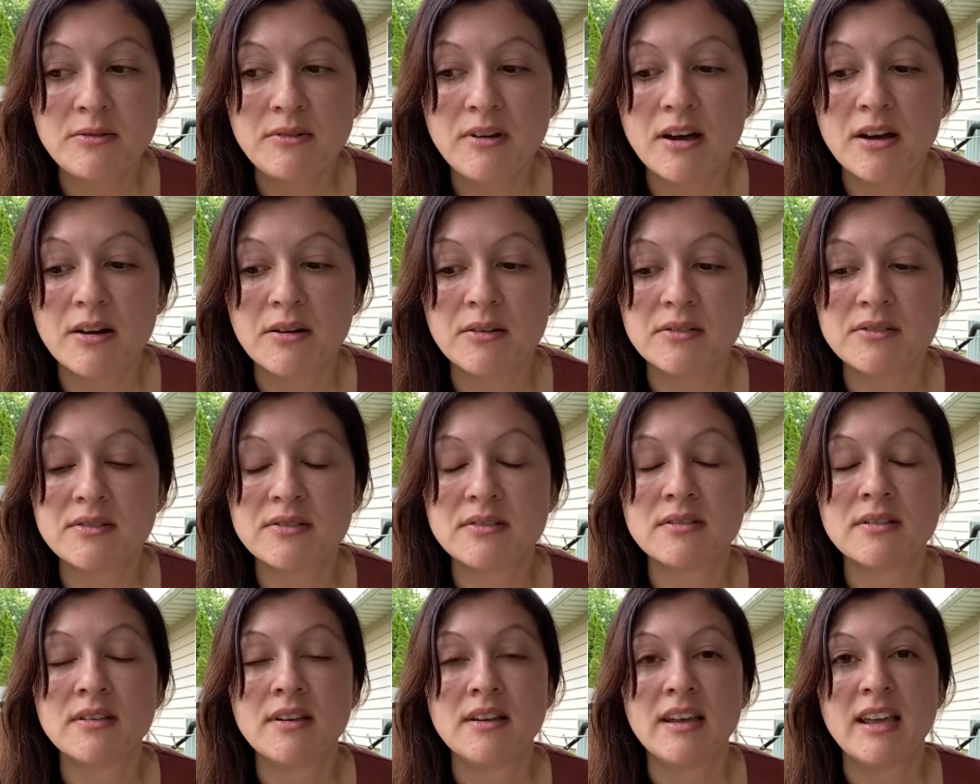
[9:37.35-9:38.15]

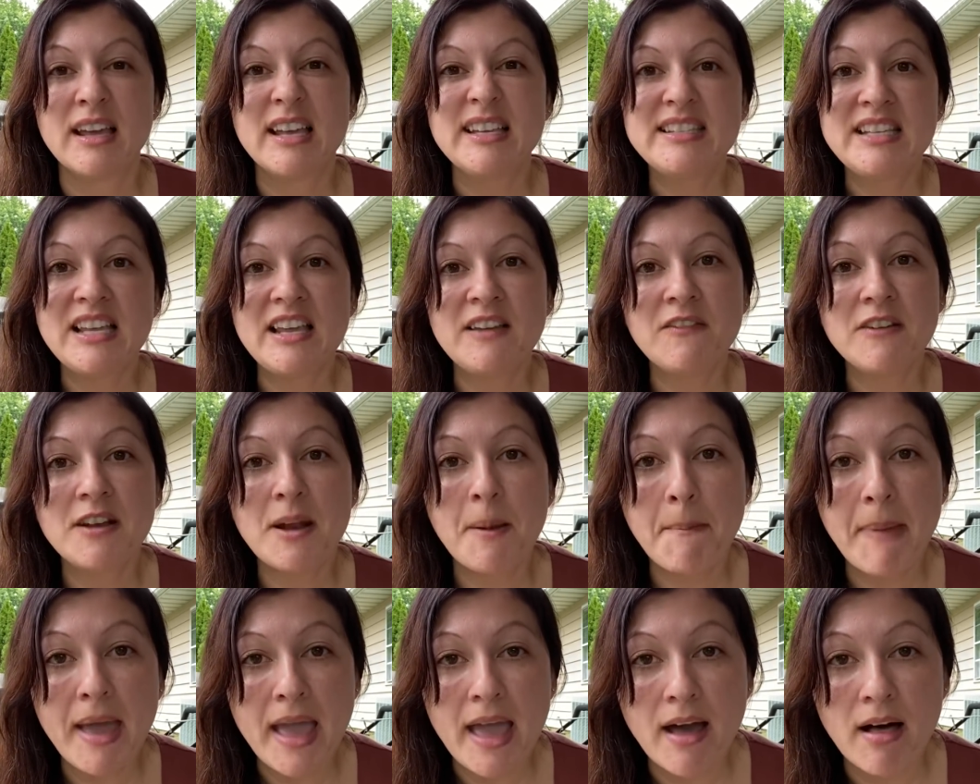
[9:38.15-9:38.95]
knows? Is he even a
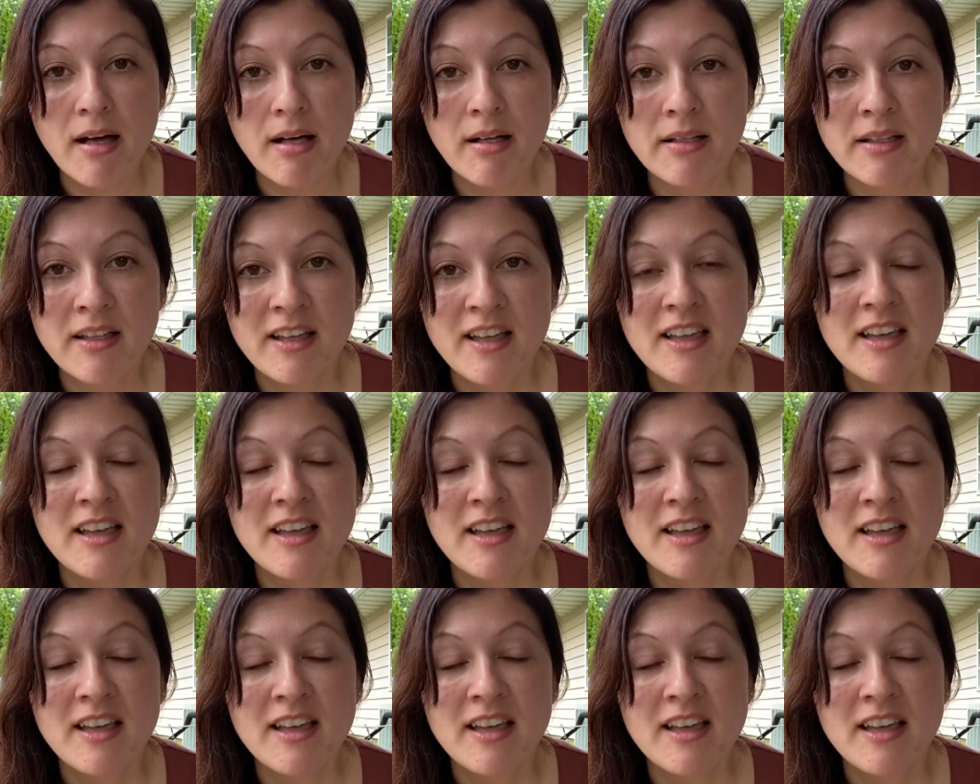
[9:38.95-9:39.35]
male?